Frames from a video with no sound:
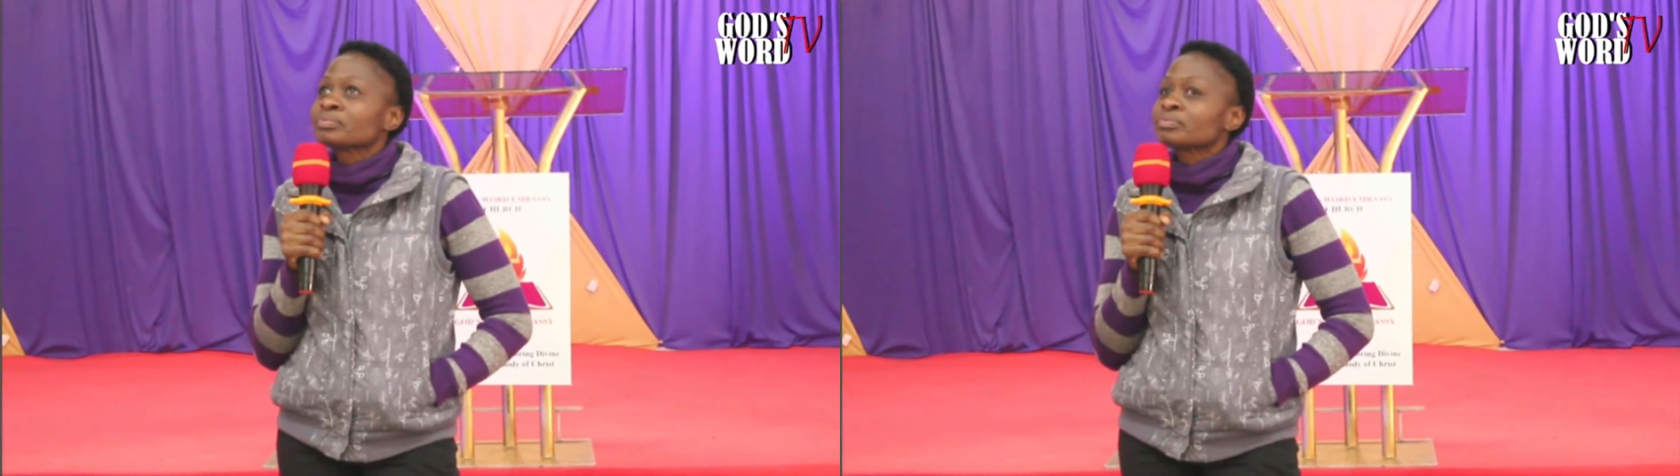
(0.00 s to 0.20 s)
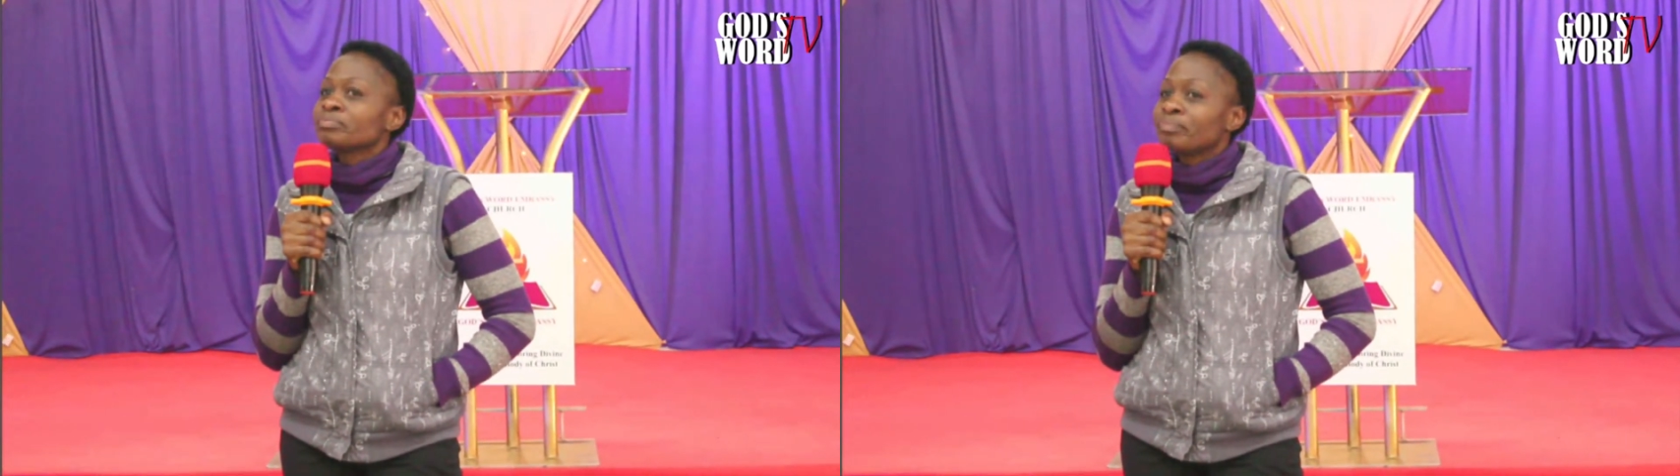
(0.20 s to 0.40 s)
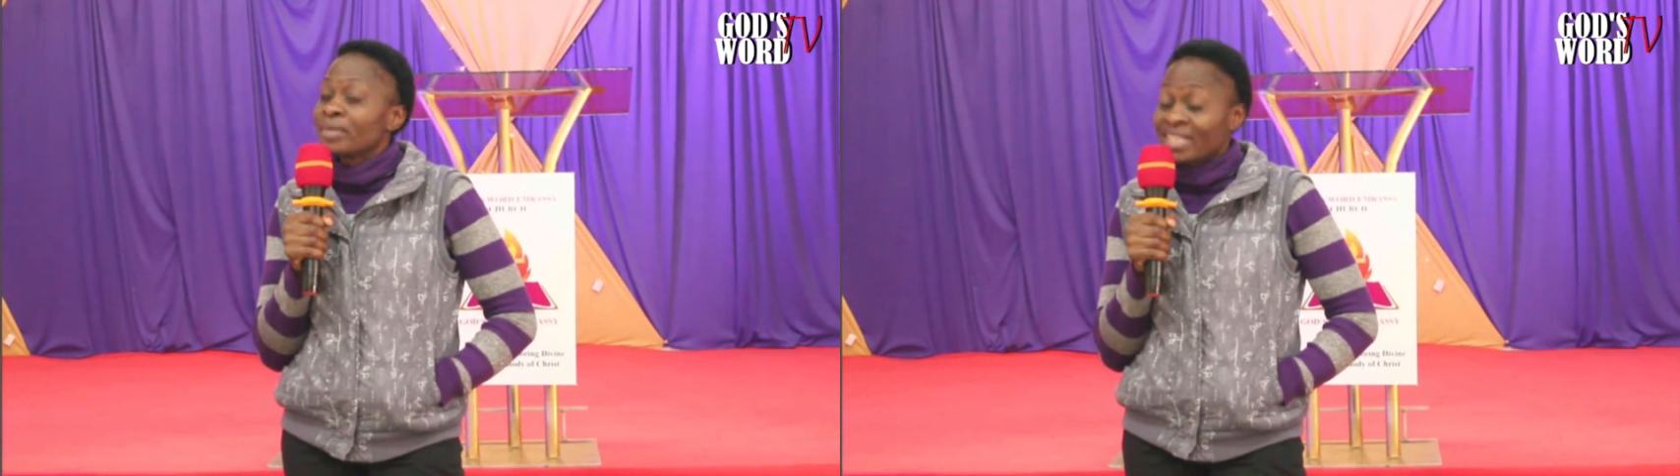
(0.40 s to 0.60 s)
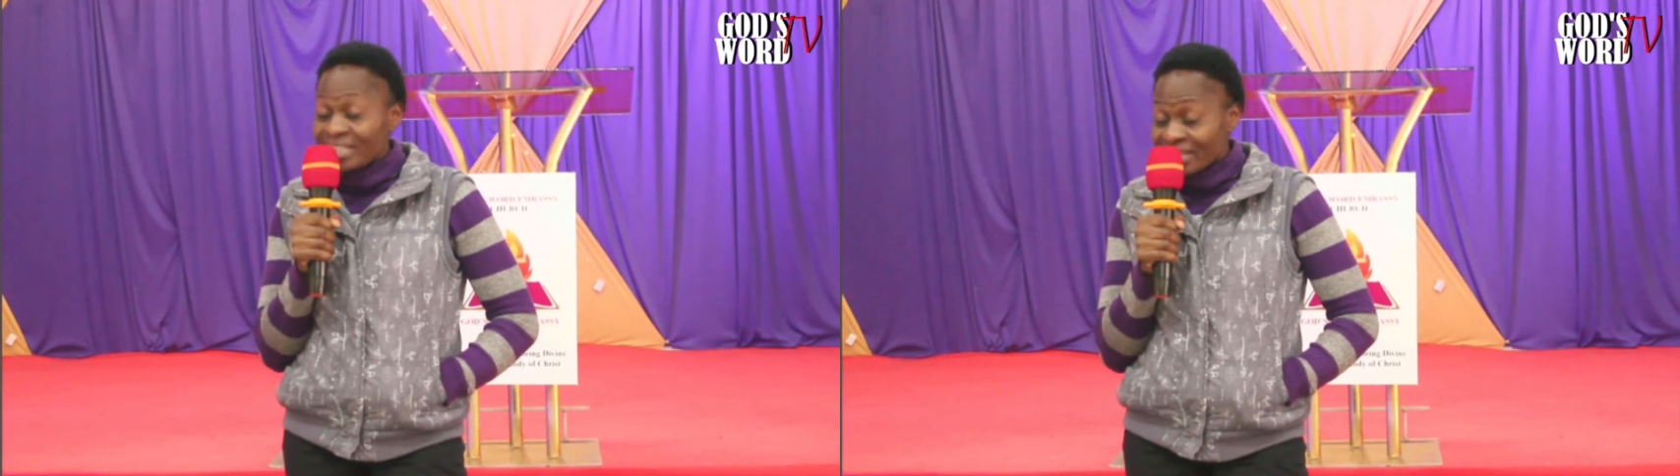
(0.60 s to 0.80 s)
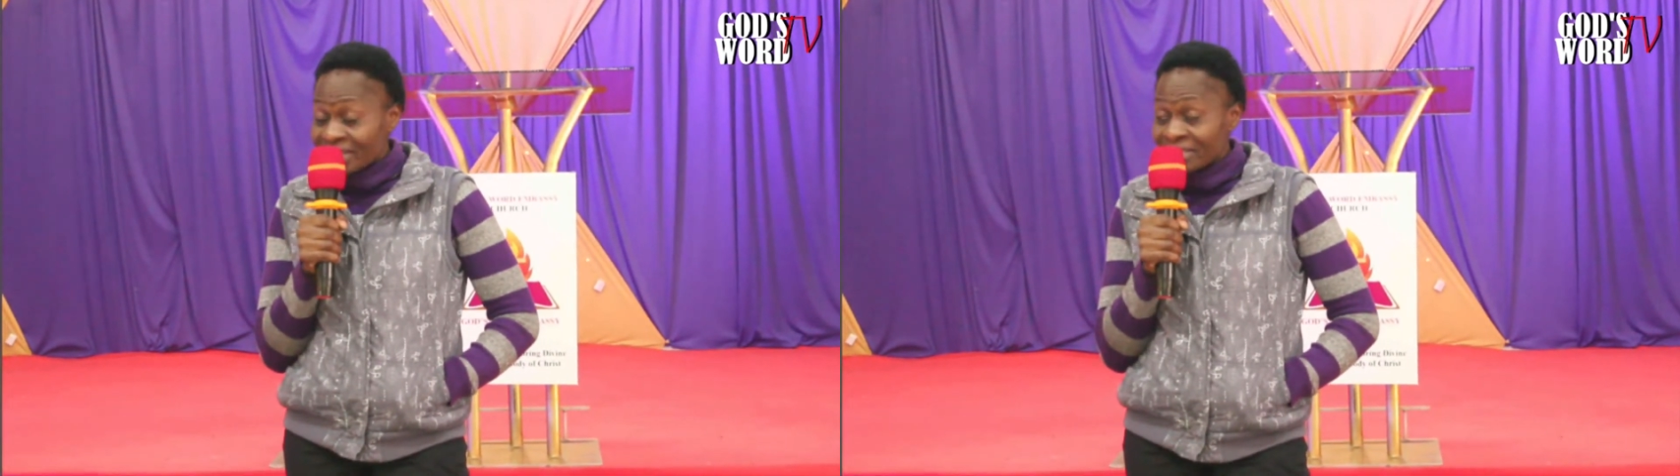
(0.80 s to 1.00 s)

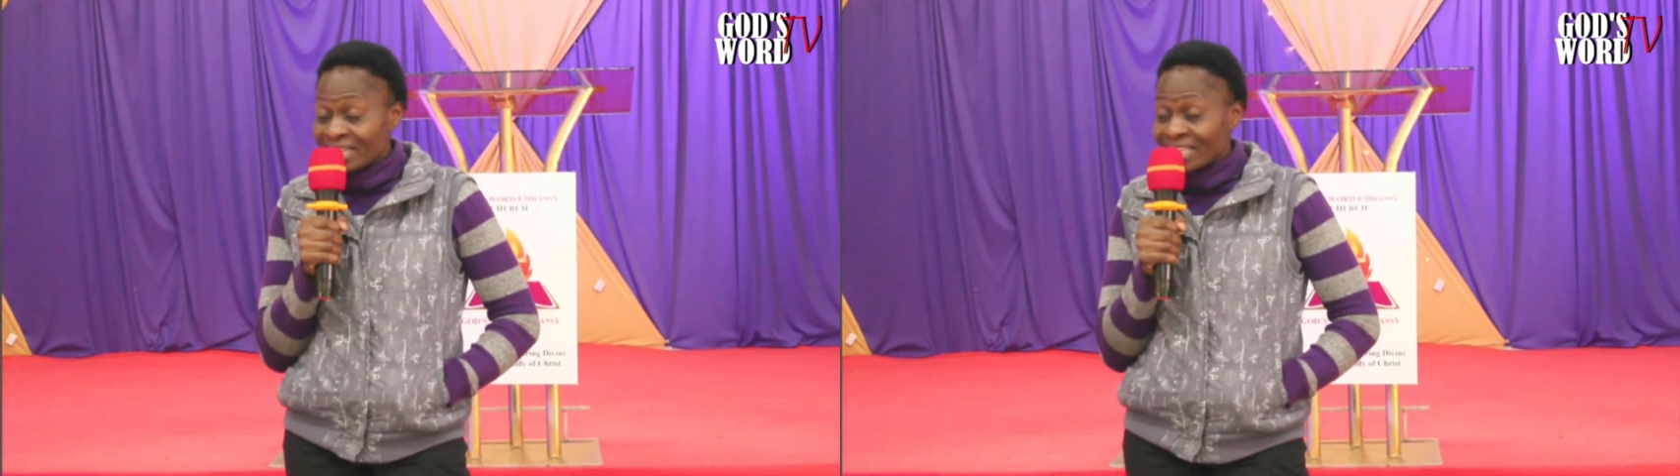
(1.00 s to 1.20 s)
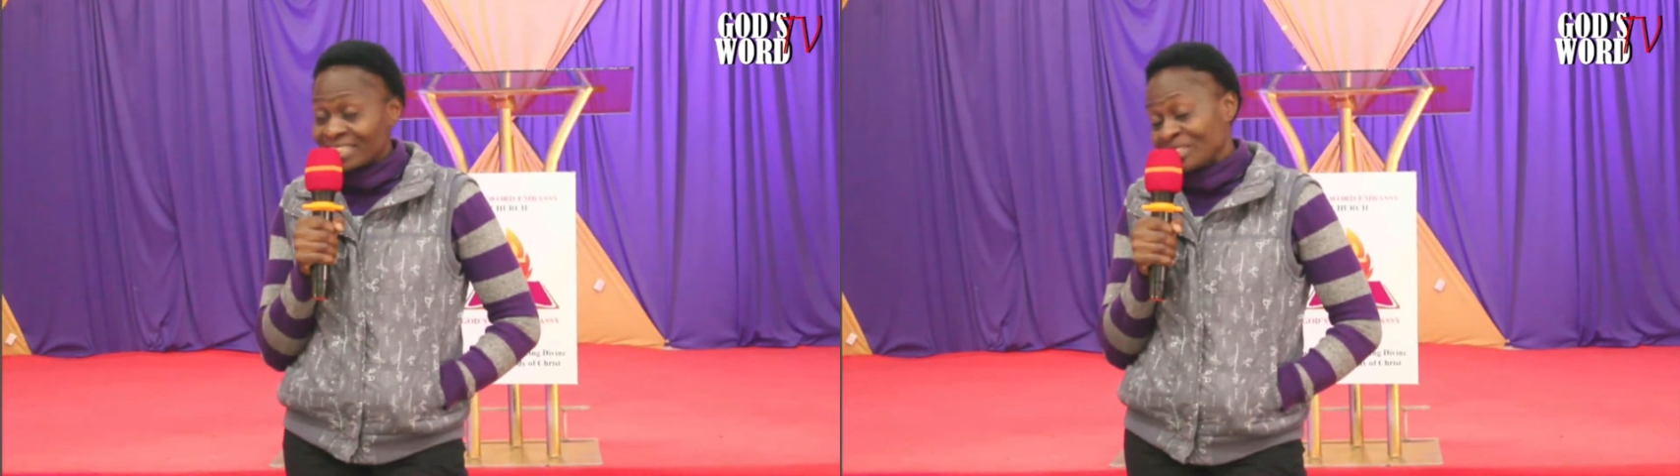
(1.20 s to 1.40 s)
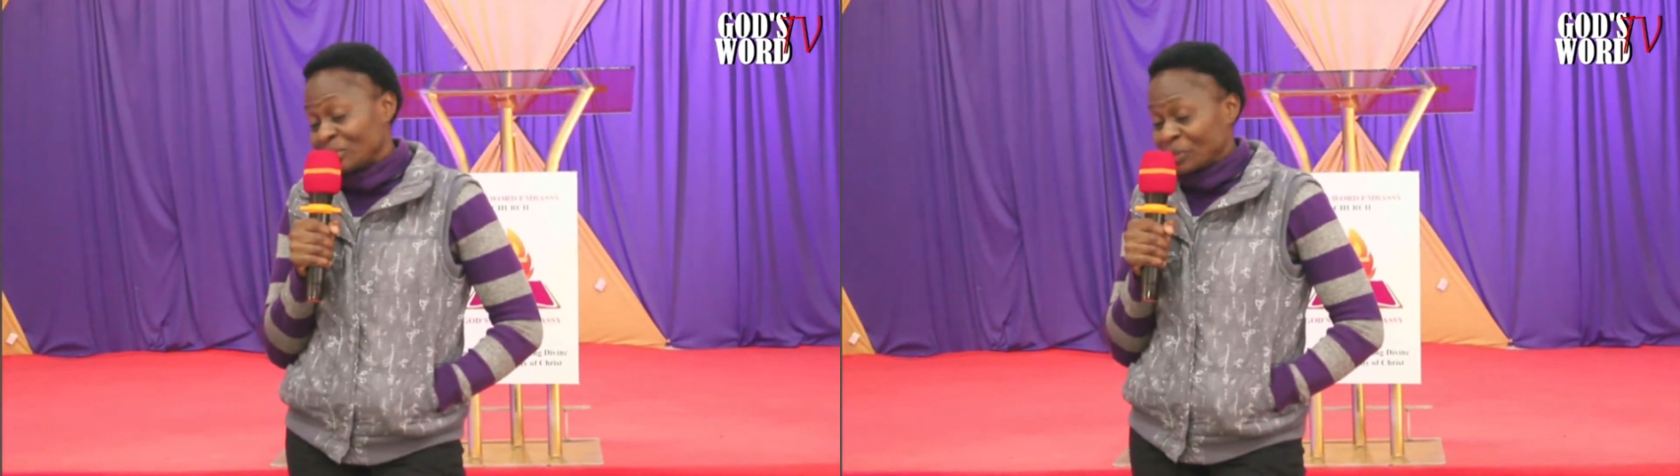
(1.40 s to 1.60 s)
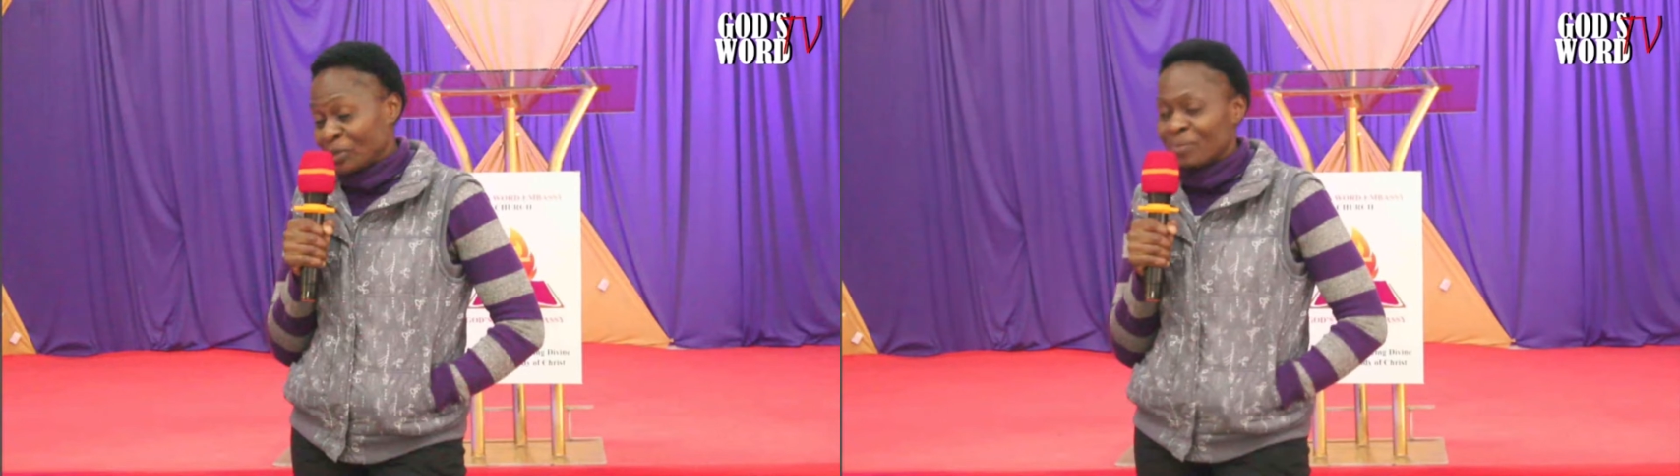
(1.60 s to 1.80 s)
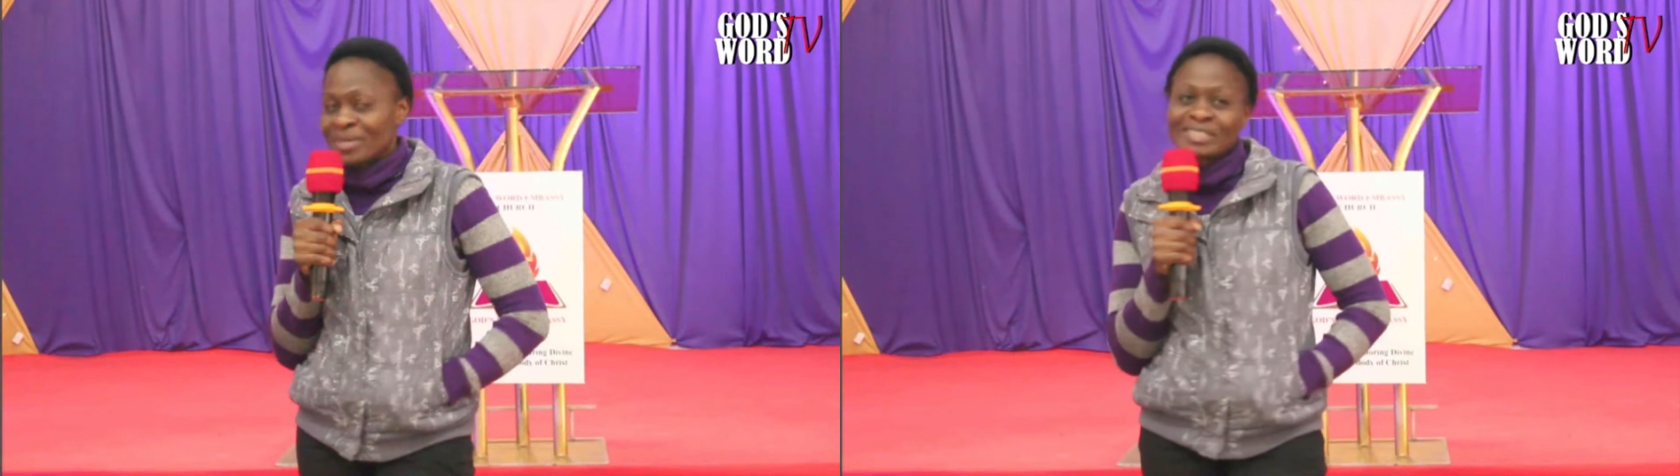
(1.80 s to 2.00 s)
midday. I need to go
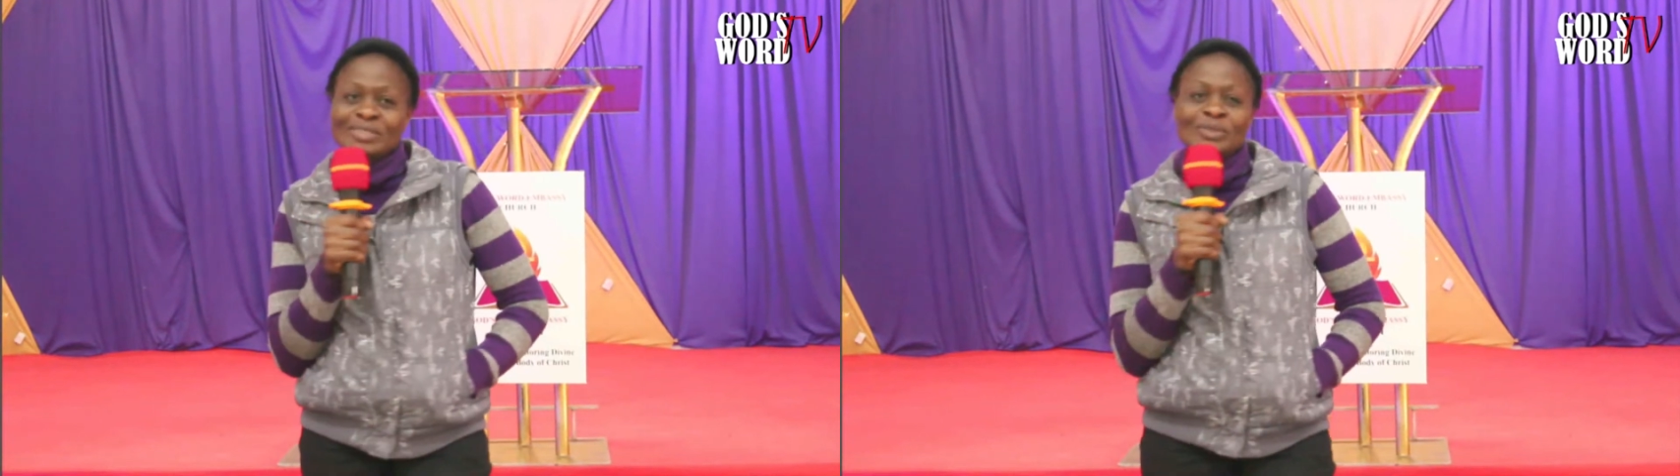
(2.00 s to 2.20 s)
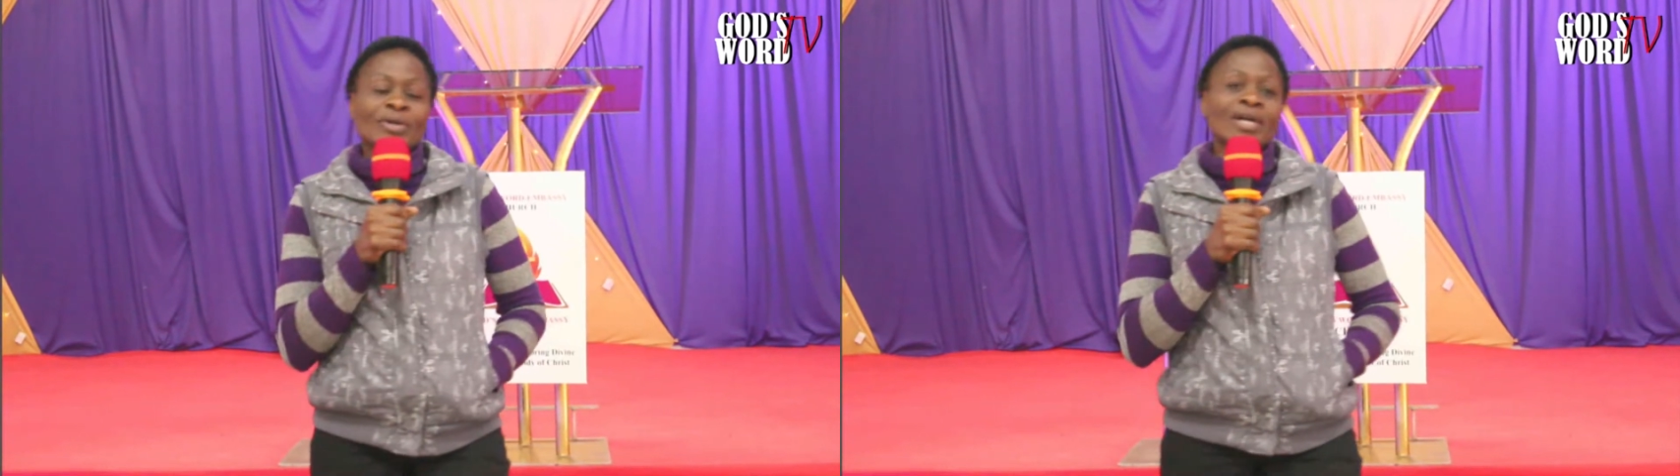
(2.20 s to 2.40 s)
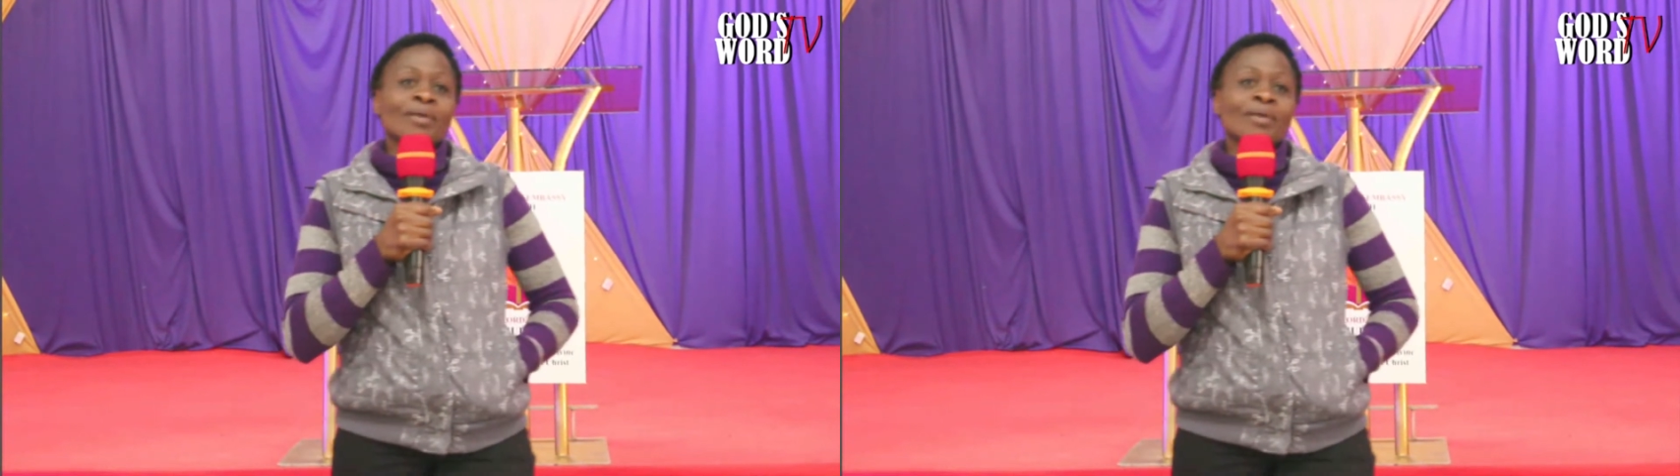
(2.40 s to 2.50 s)
back to work,